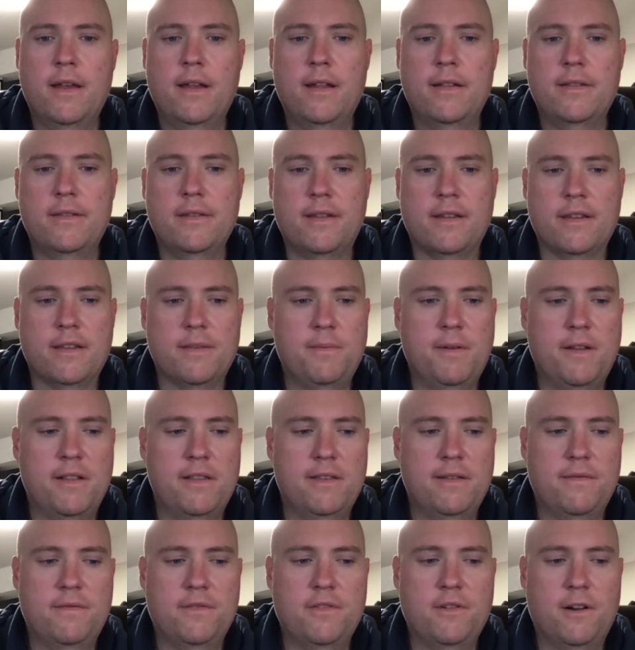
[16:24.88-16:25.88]
it's an
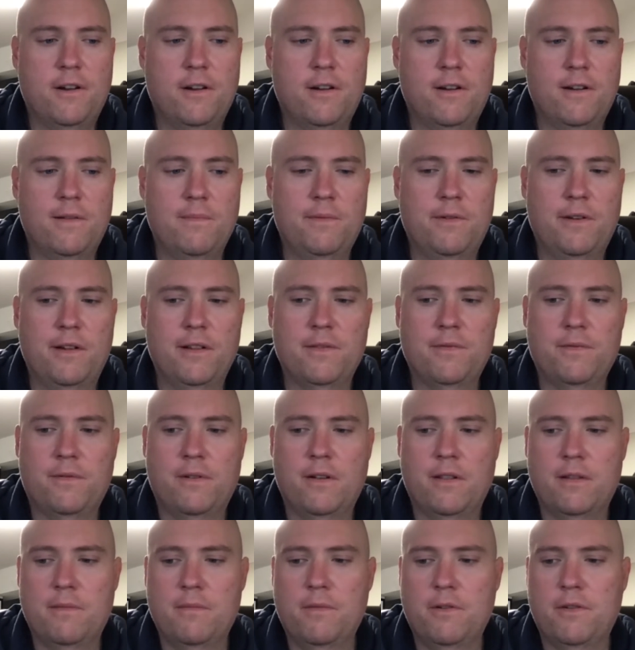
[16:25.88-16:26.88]
expensive charter, but it's
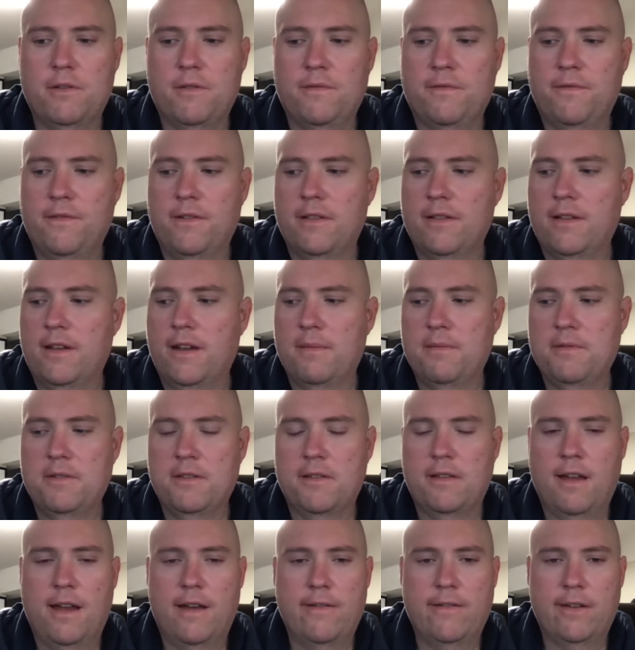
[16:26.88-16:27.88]
one of the most fun types
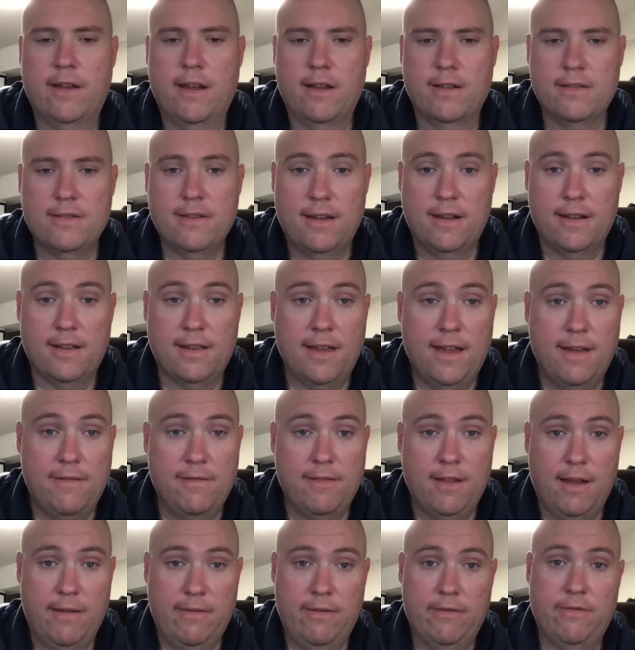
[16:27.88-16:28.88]
of diving outside of cave
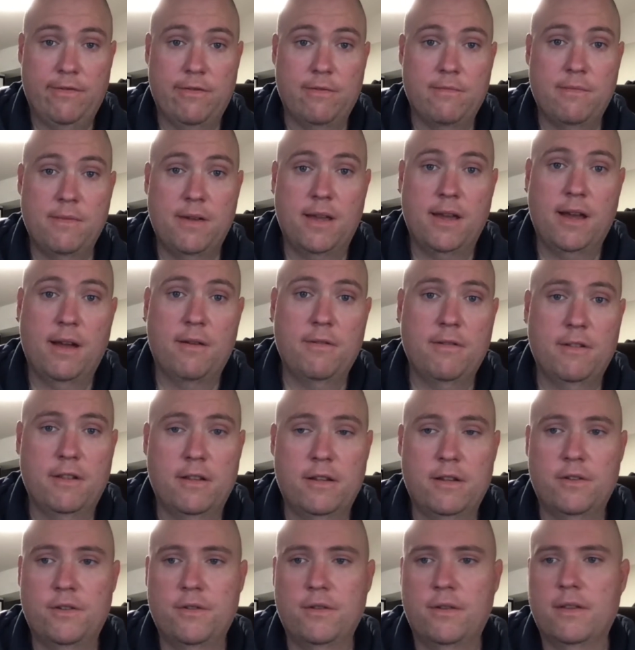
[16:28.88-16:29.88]
diving for me. I
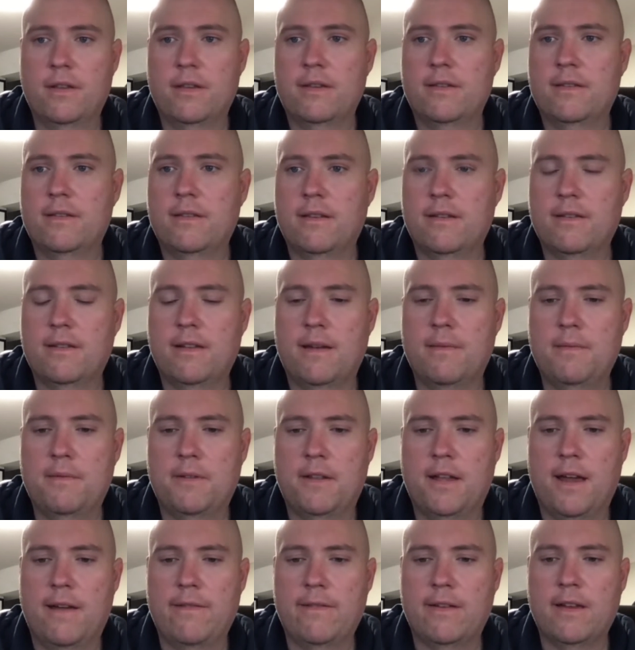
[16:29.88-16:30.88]
really enjoy this type of
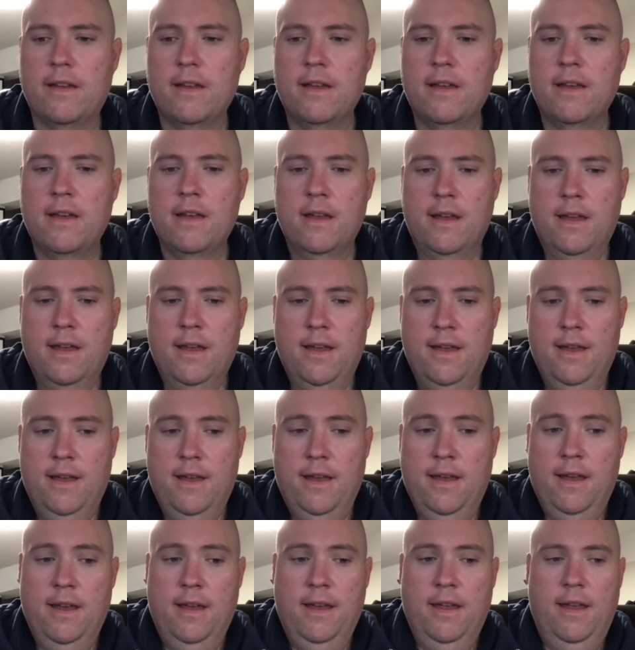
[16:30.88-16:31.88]
diving,
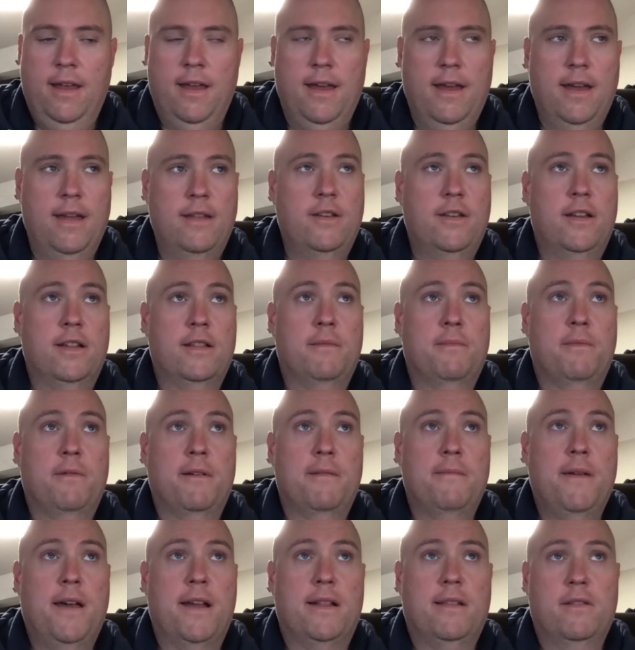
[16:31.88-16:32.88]
and you get to
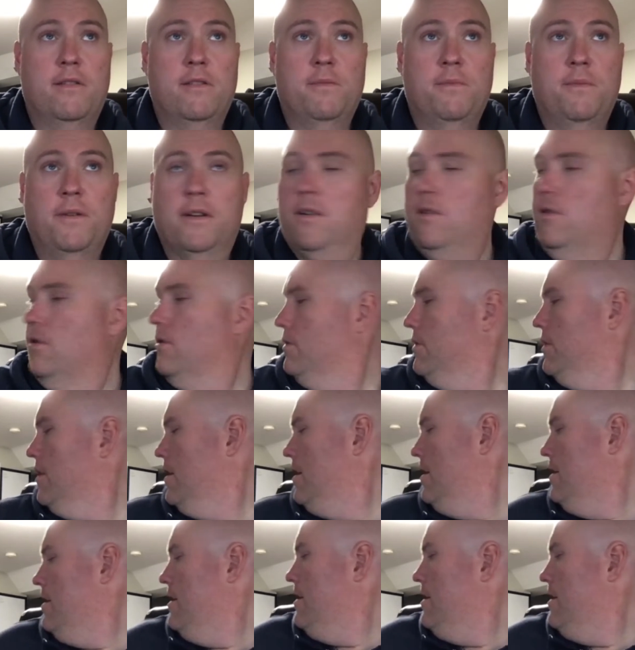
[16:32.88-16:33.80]
bring back those big old